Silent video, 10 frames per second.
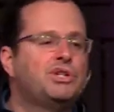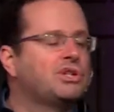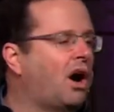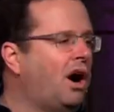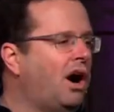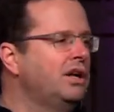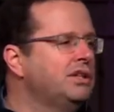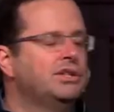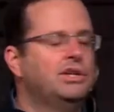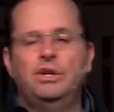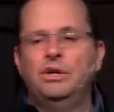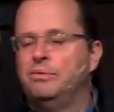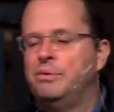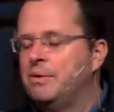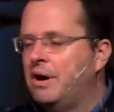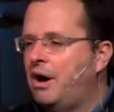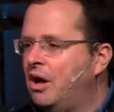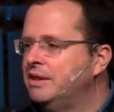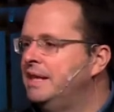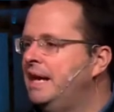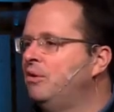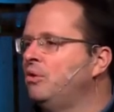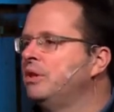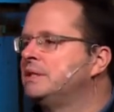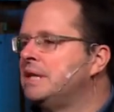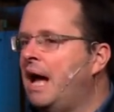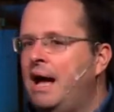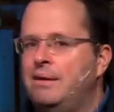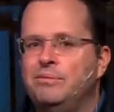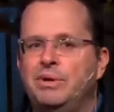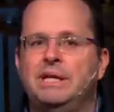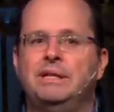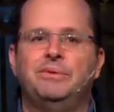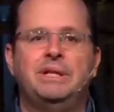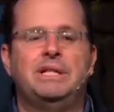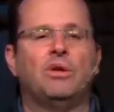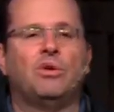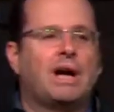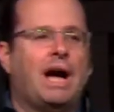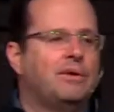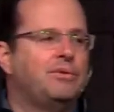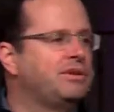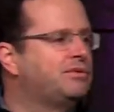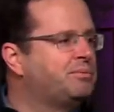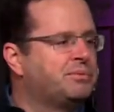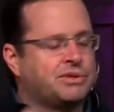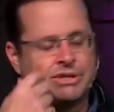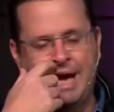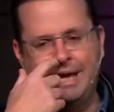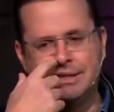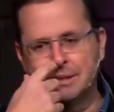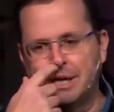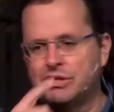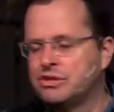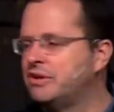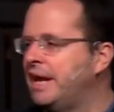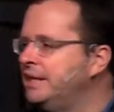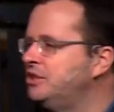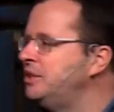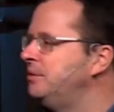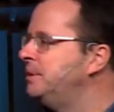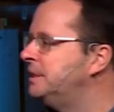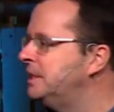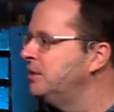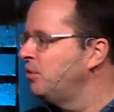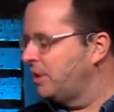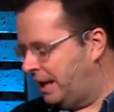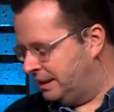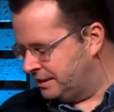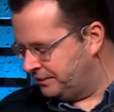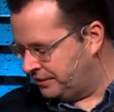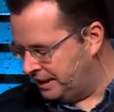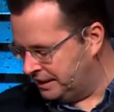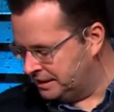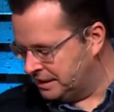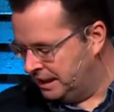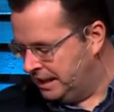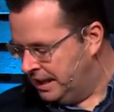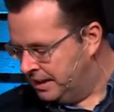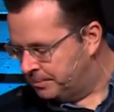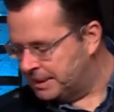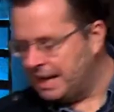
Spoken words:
hard. We were on there all the time. We did all kinds. We changed our strategy. We did all kinds of things. But